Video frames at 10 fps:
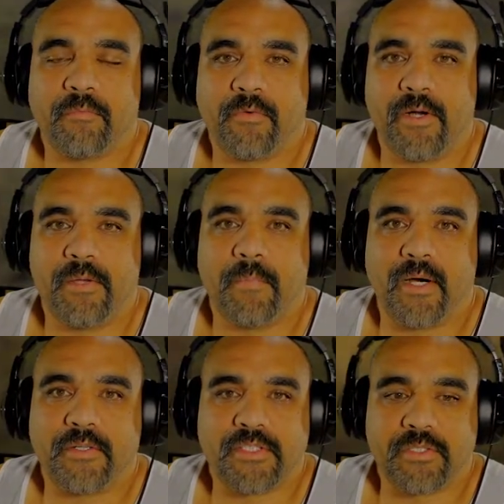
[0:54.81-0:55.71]
from
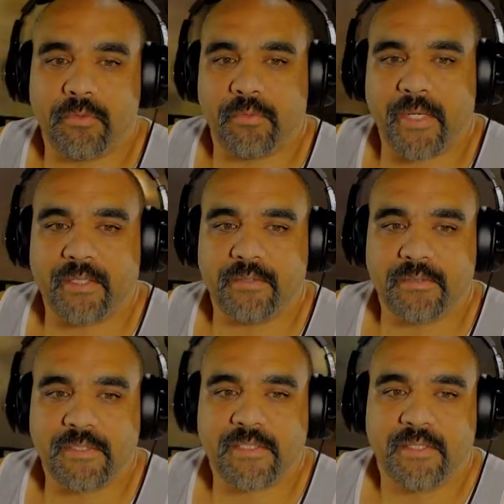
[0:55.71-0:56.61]
our solar
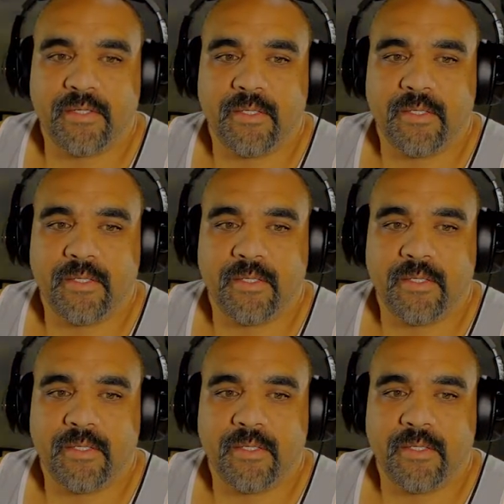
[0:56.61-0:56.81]
panels.